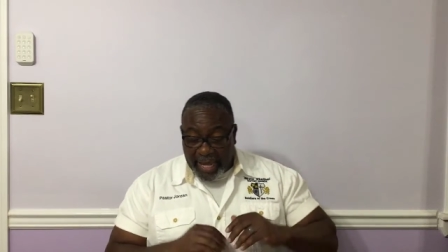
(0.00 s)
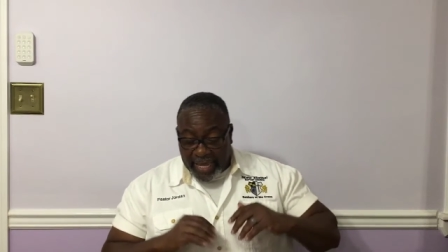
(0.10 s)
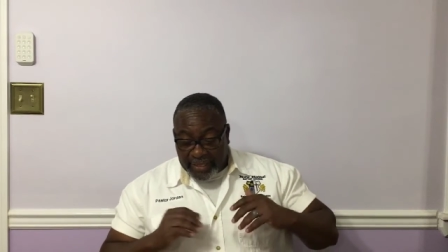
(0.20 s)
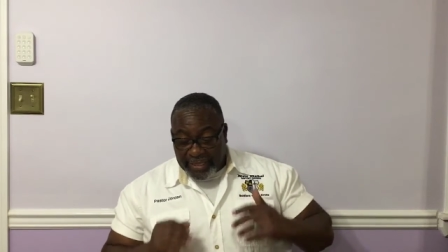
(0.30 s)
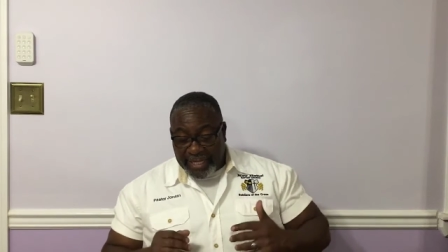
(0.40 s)

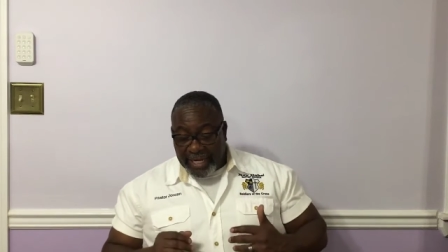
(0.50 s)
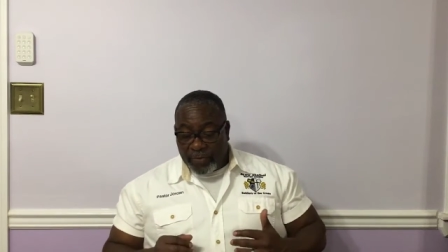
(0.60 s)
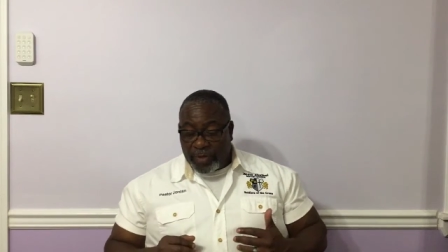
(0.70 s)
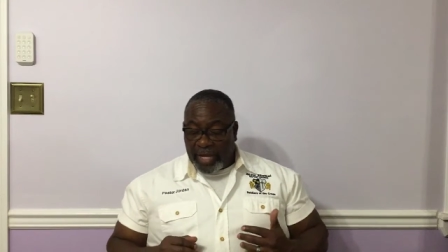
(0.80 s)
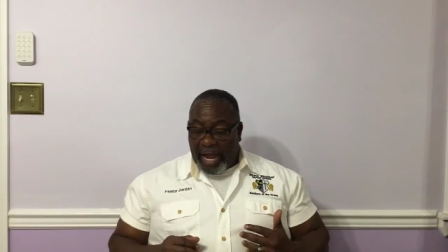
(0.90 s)
And
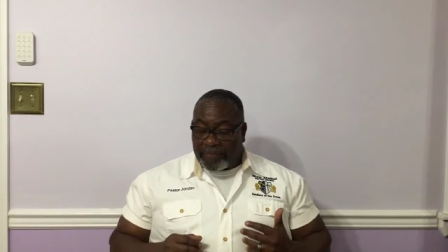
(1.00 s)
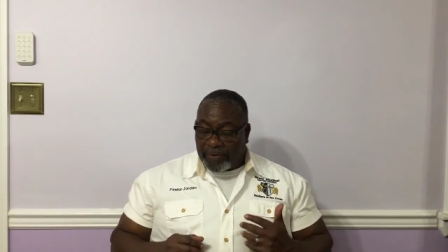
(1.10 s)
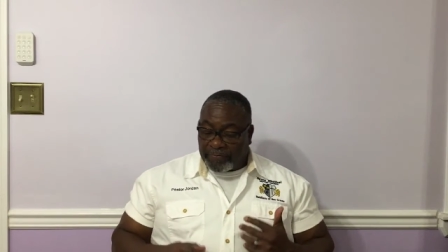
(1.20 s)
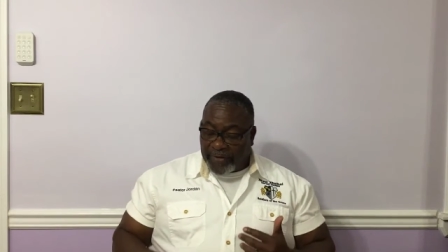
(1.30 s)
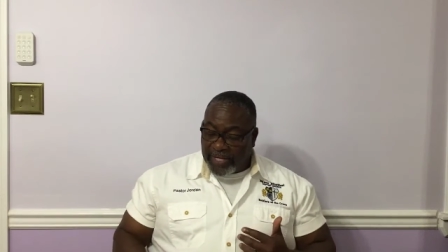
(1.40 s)
then will I
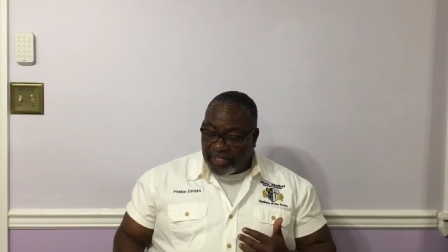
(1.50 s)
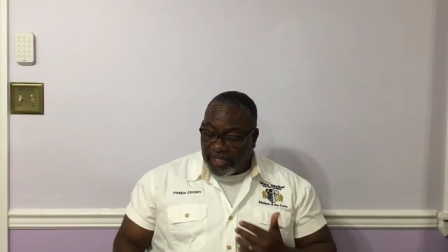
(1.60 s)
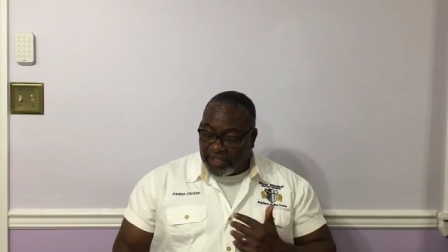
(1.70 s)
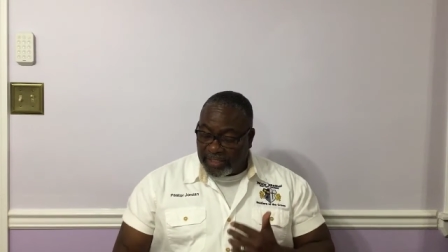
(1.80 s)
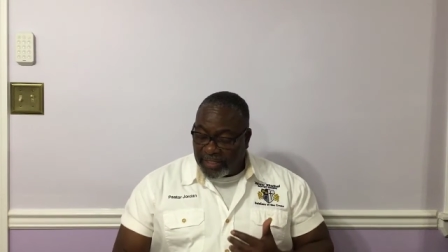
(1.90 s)
profess
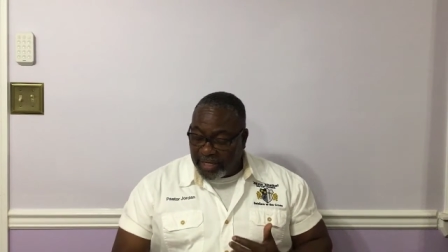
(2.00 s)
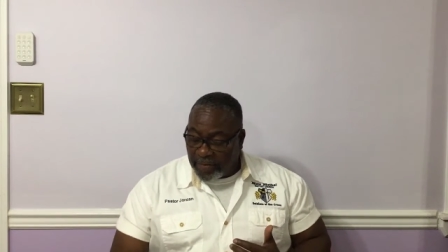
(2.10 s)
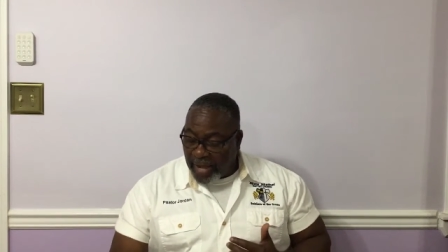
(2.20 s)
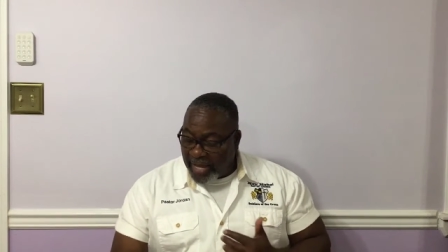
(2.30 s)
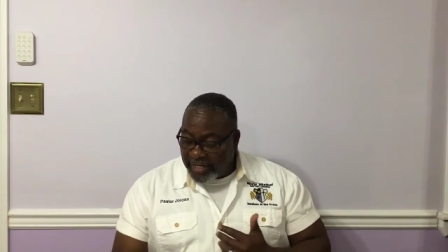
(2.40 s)
unto
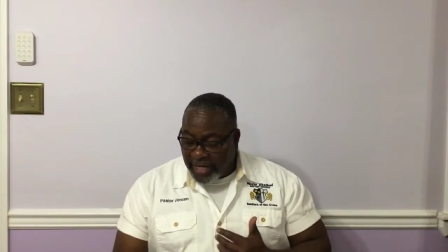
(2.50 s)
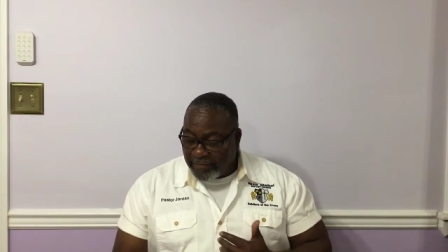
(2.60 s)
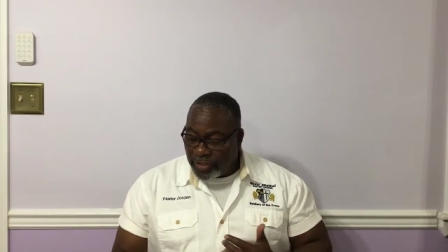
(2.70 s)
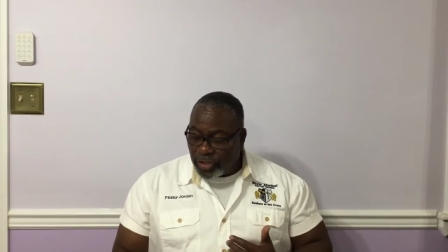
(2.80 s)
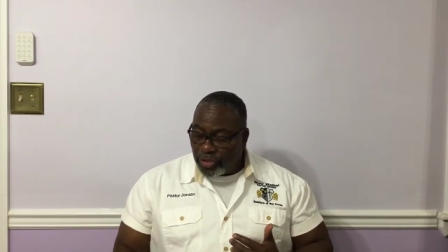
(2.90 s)
them, I
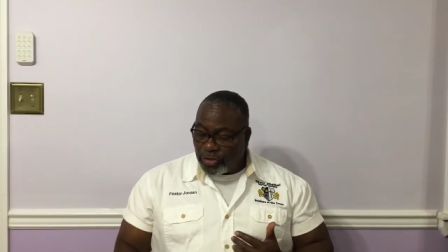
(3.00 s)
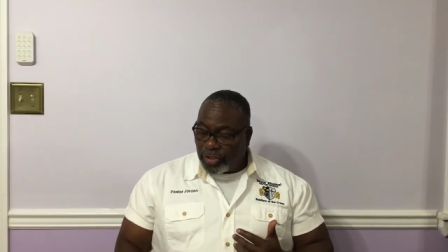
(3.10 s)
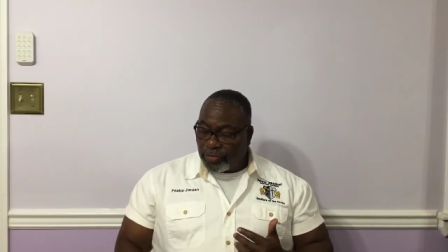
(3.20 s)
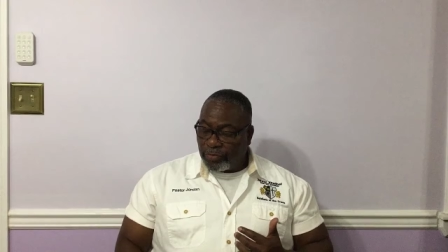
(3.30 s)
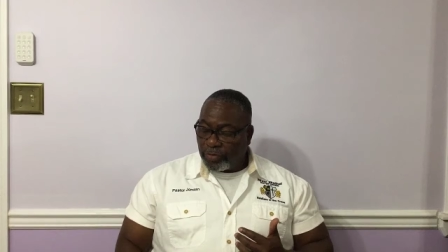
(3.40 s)
never knew
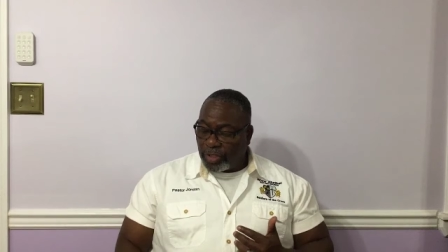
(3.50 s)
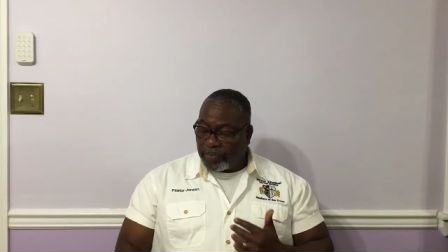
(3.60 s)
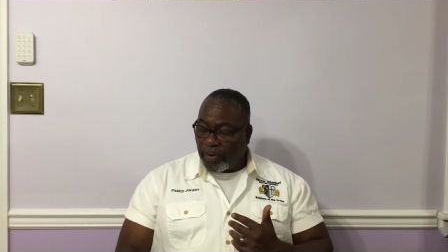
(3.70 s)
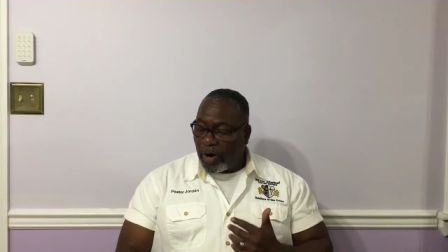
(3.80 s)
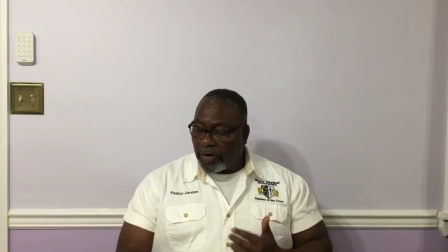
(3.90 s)
you,
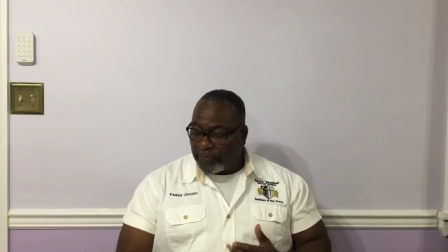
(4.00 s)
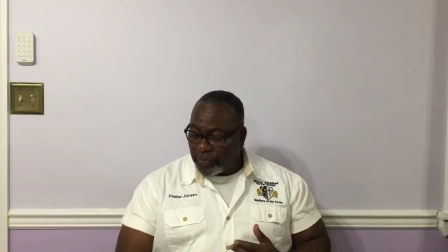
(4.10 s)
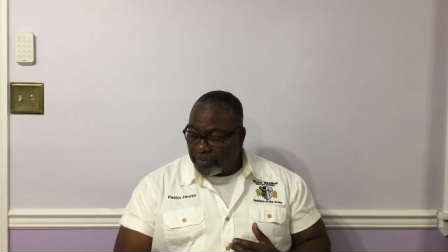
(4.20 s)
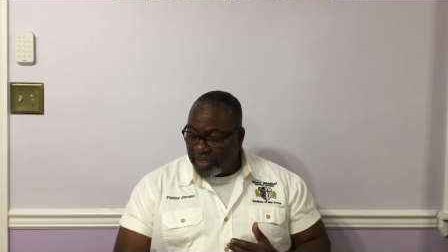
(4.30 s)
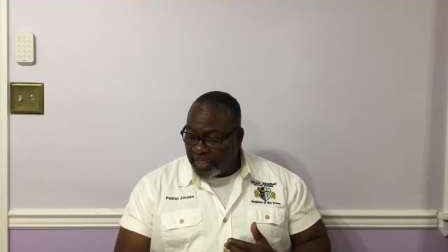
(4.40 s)
depart
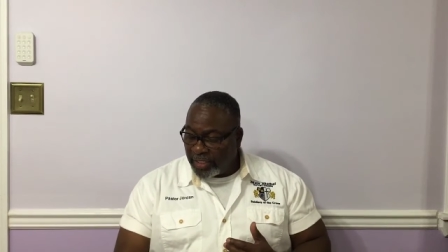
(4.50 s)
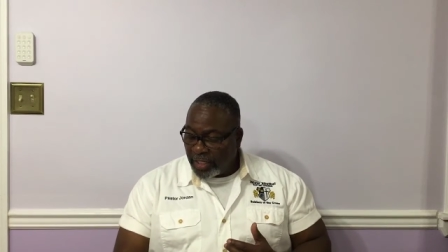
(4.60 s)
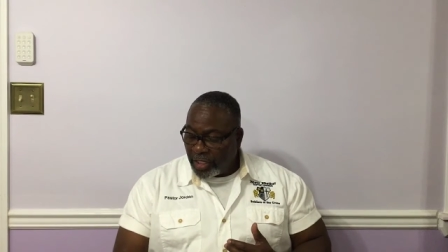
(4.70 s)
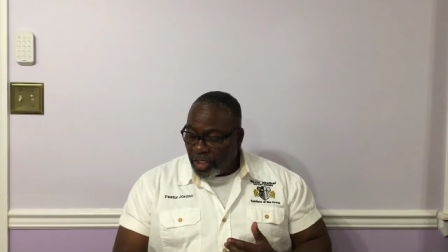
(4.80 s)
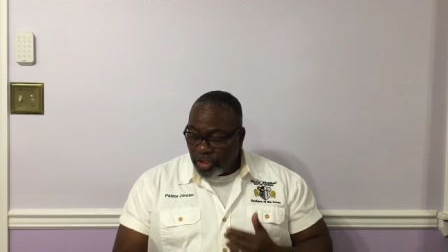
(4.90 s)
from me,
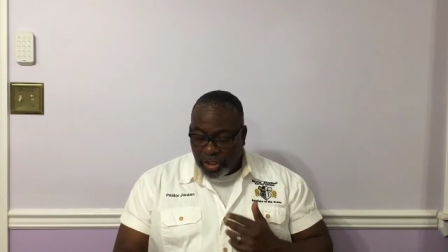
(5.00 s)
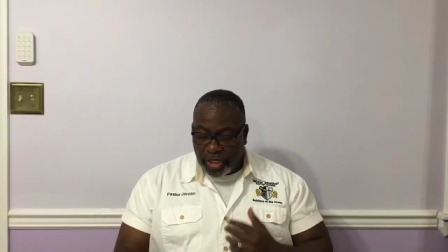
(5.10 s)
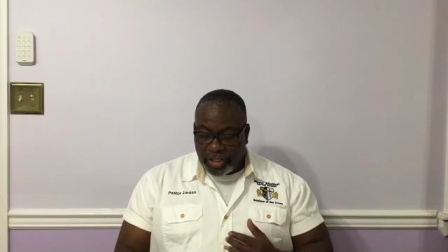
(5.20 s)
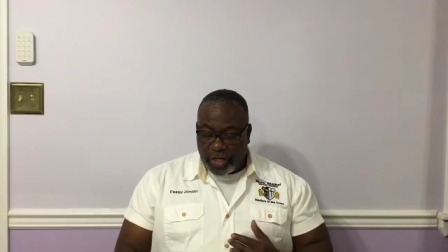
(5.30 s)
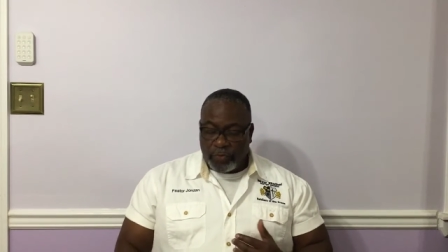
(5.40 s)

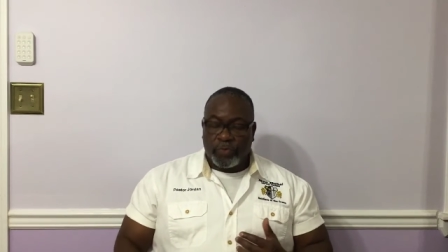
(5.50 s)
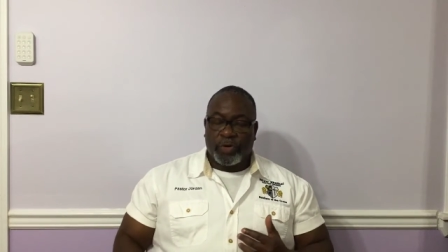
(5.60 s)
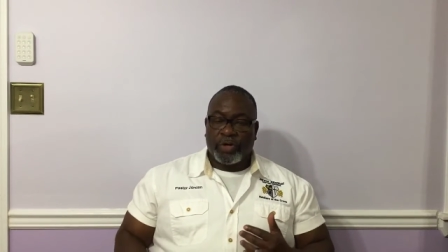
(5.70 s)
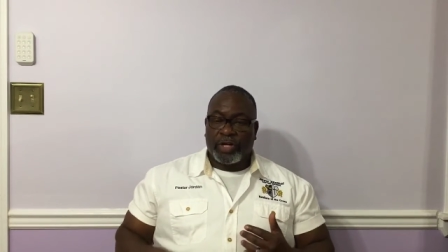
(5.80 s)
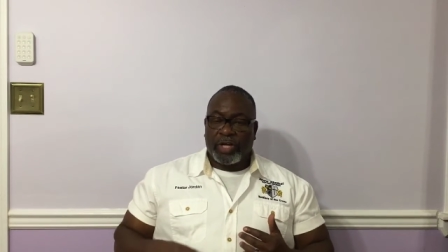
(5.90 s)
ye that
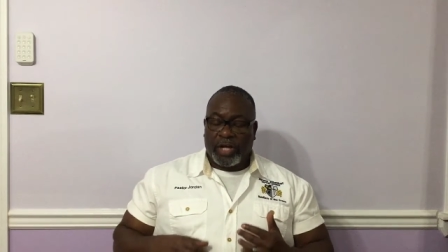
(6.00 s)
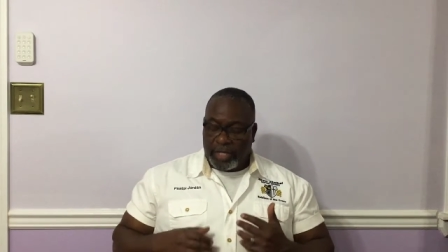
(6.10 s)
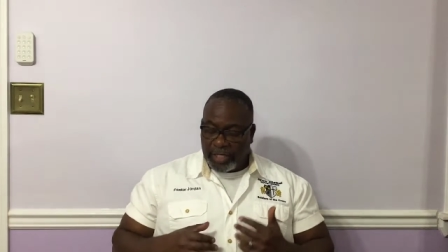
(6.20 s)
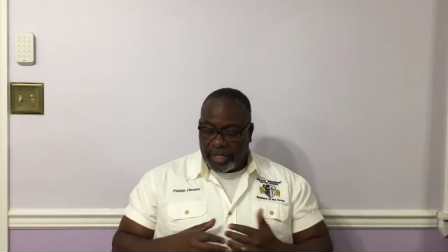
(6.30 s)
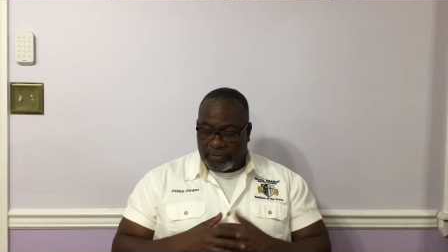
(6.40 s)
work
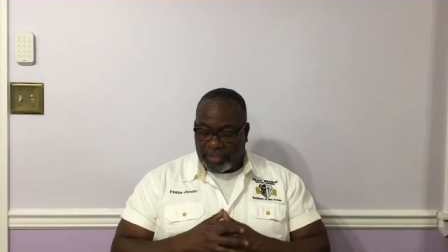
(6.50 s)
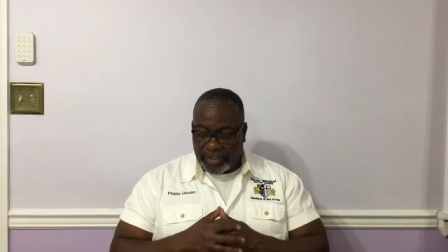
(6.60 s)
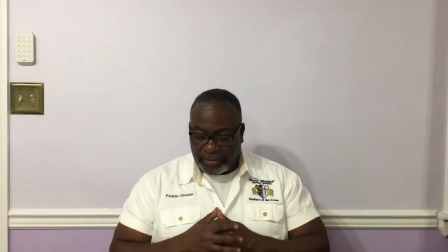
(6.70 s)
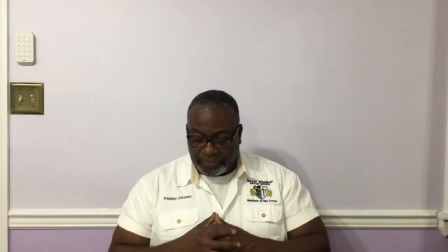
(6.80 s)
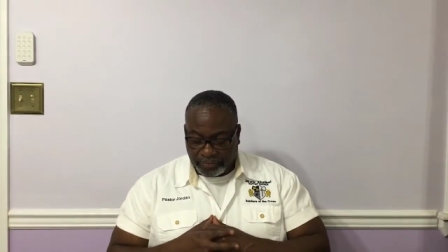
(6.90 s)

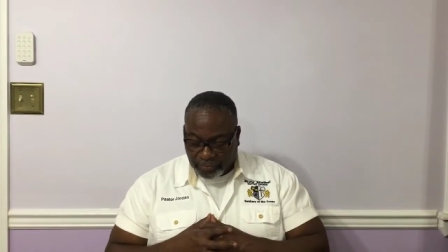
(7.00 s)
iniquity